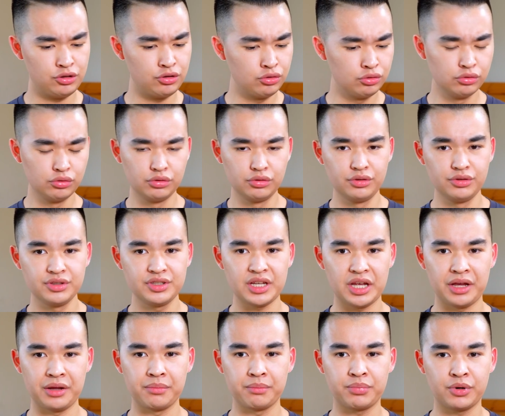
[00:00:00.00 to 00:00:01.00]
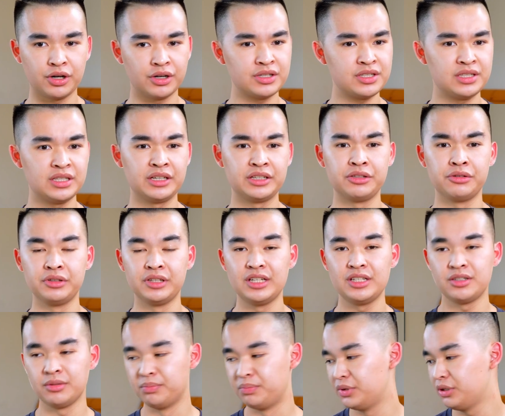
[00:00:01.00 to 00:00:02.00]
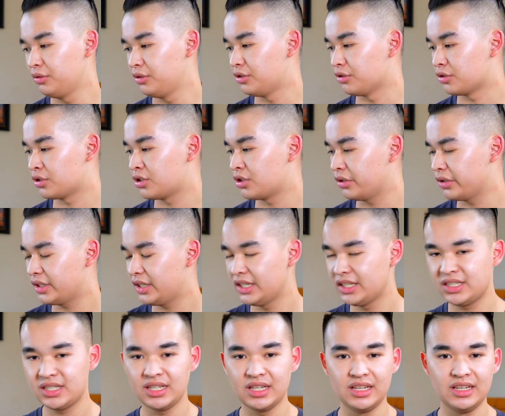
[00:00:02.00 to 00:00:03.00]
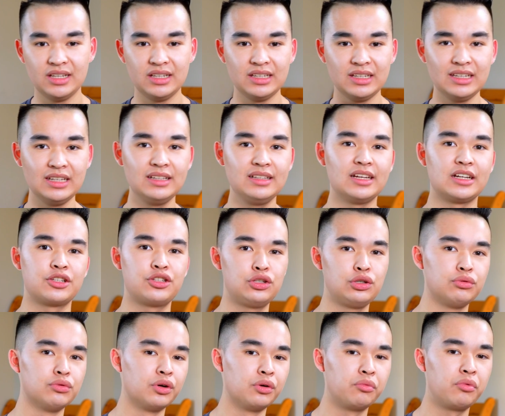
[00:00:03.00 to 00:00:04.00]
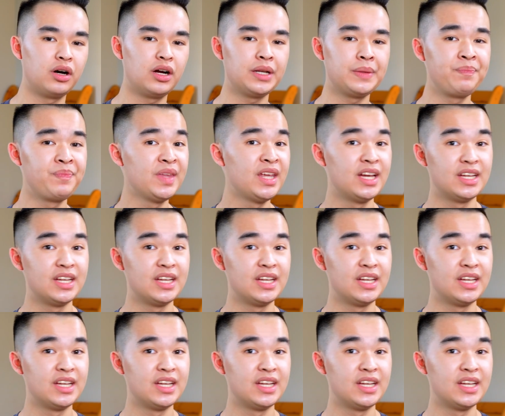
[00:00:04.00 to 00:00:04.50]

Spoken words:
tools and parts that you'll need to build your circuits in ELEC 201,